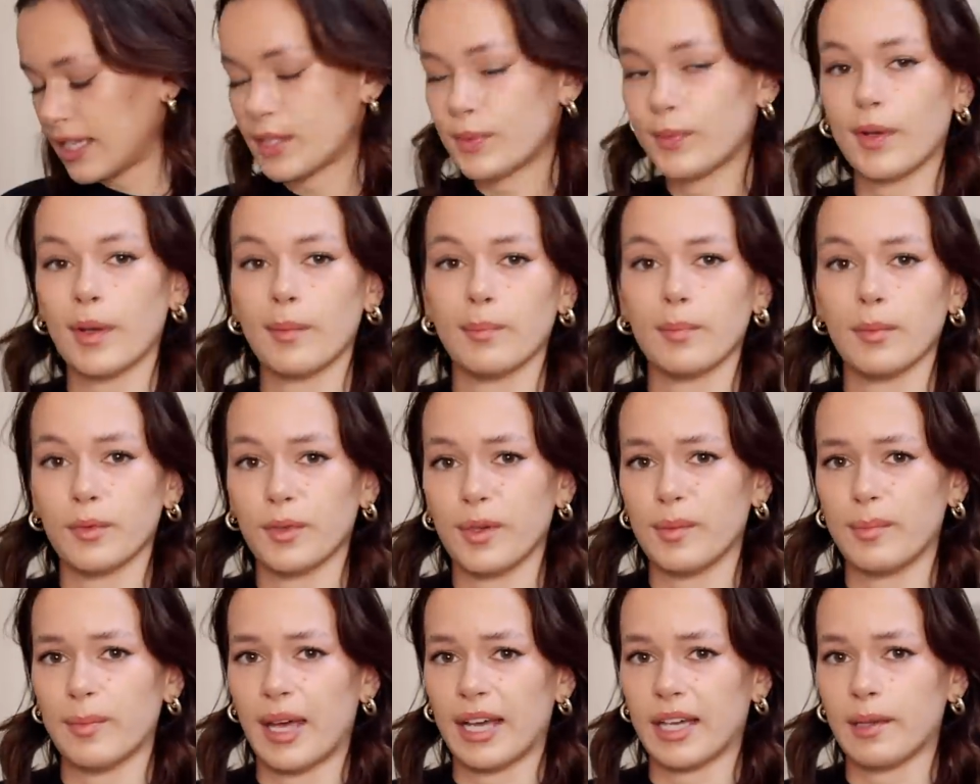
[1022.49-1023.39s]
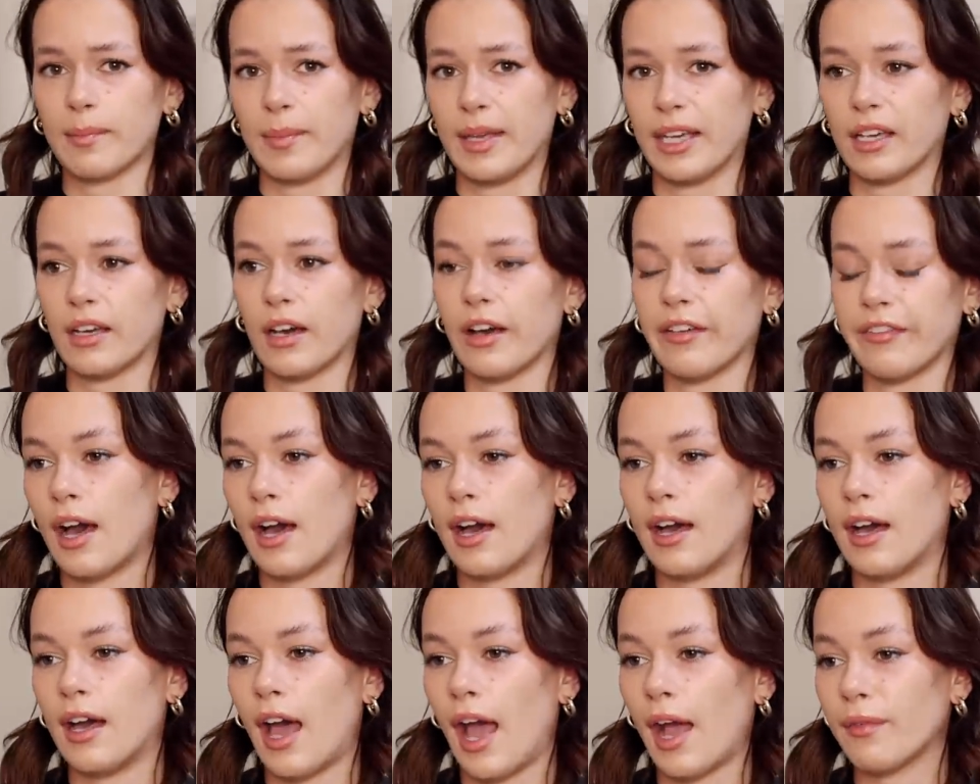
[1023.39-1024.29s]
It's from Rebecca Minkoff. Uh,
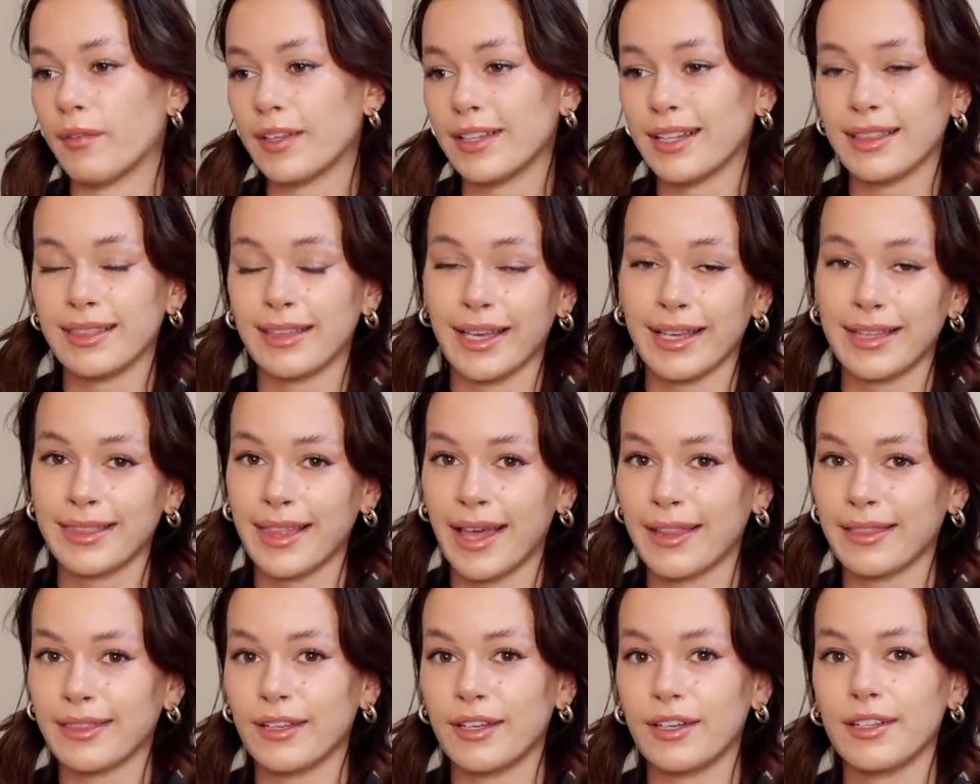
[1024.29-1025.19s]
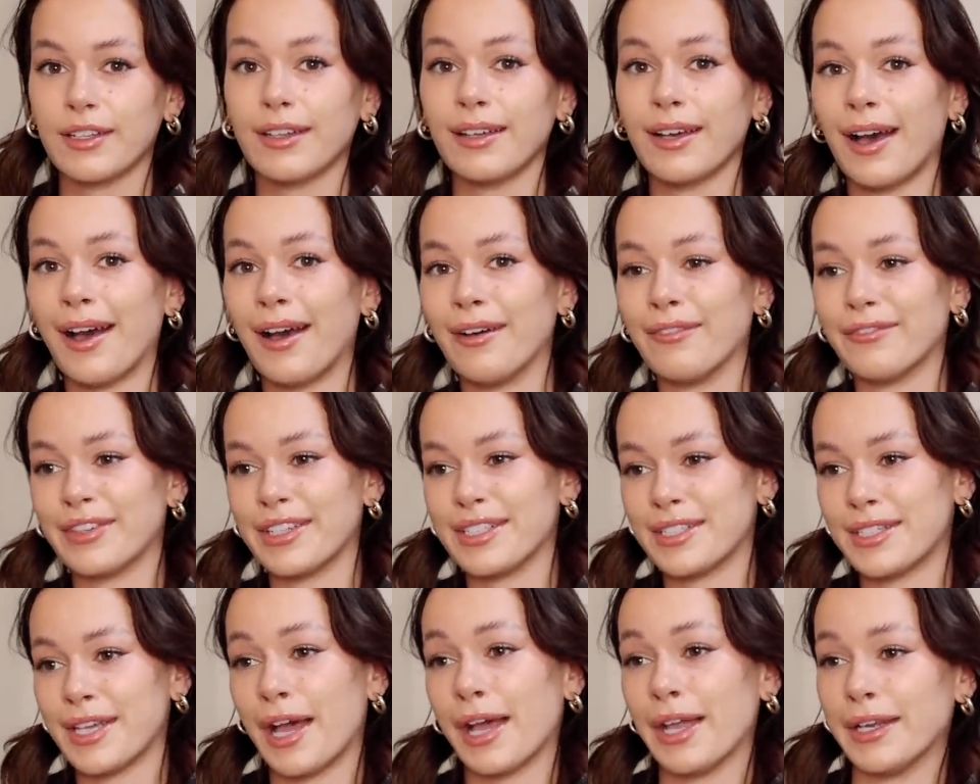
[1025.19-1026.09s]
I really like that look of a
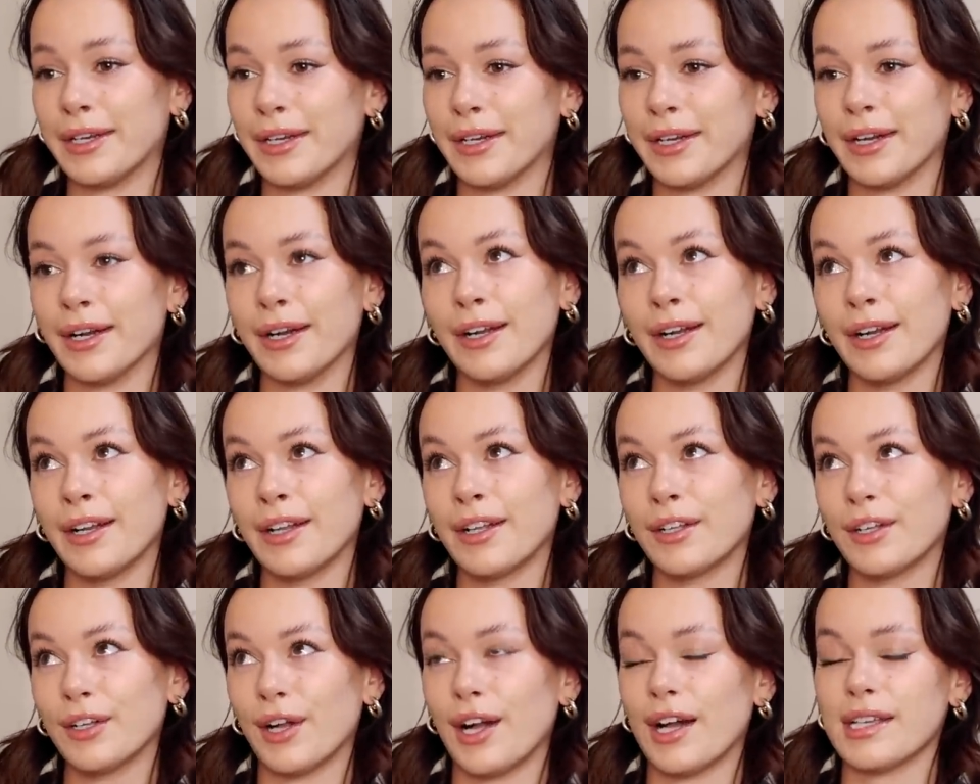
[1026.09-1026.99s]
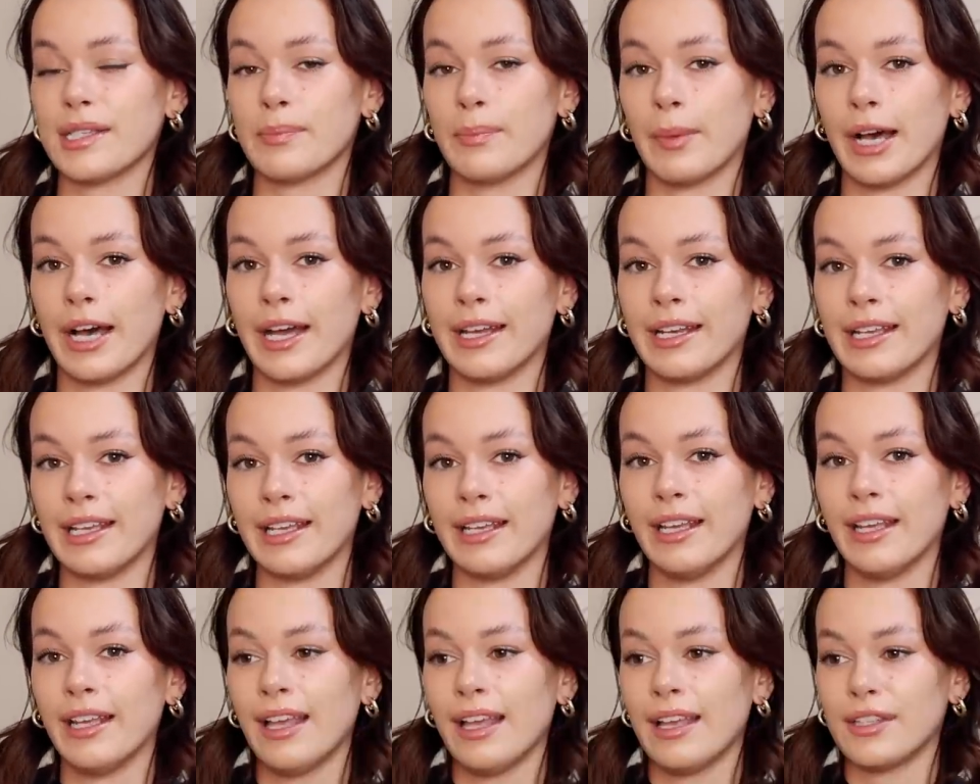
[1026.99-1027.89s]
tighter
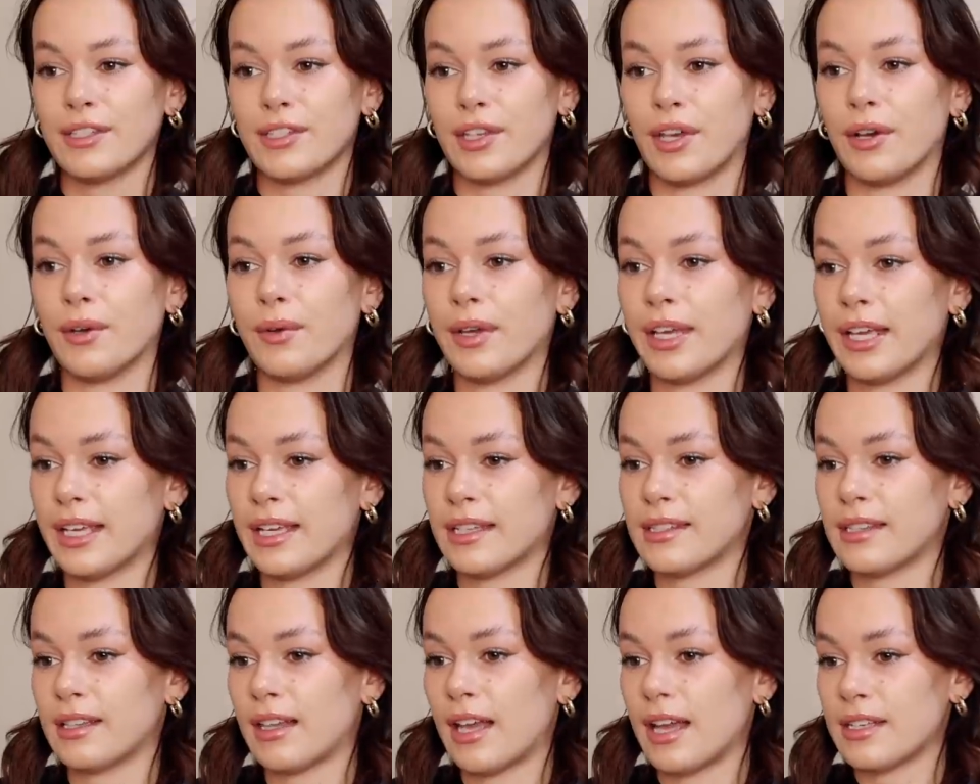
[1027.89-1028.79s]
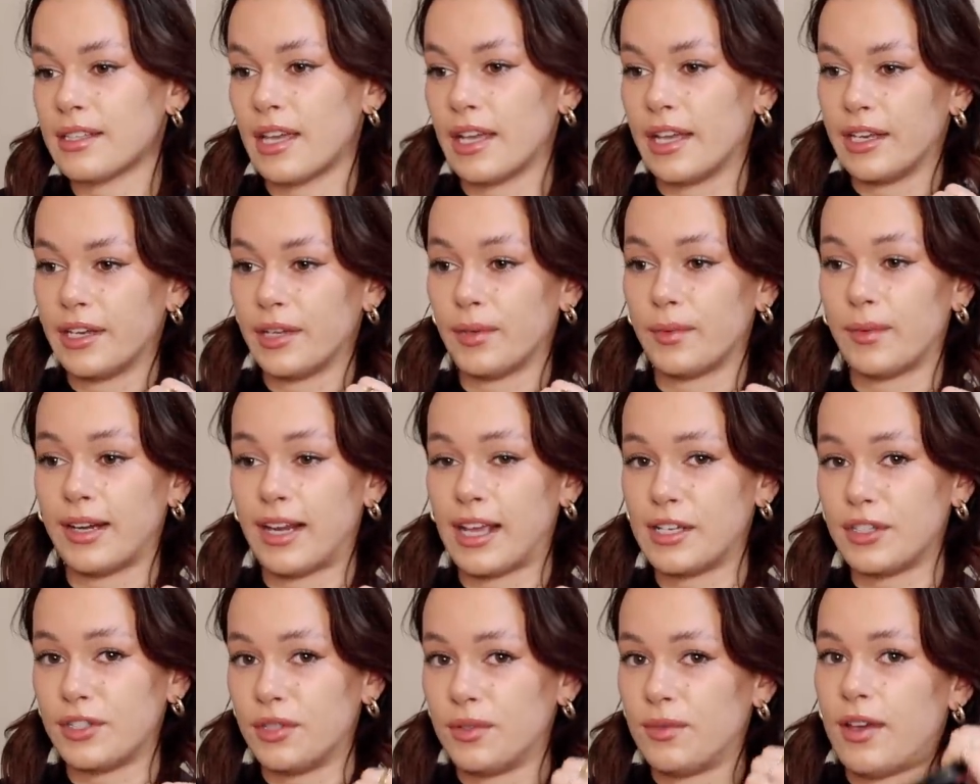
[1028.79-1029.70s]
crossbody, so it gets a lot tighter when
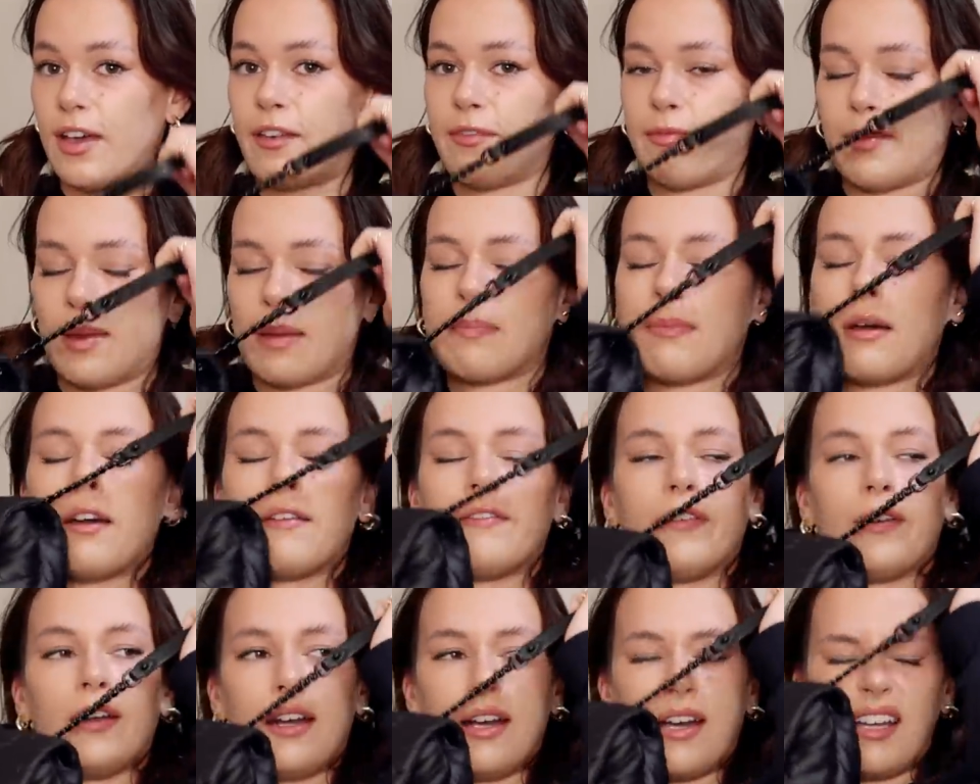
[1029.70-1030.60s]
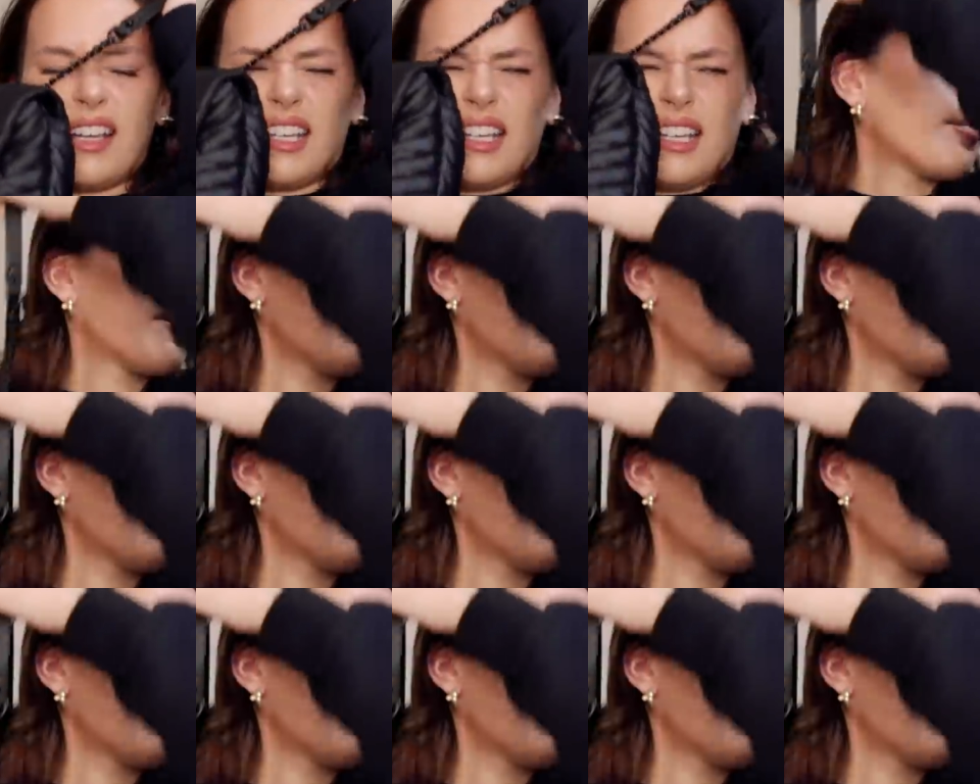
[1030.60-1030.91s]
I do have my puffer on.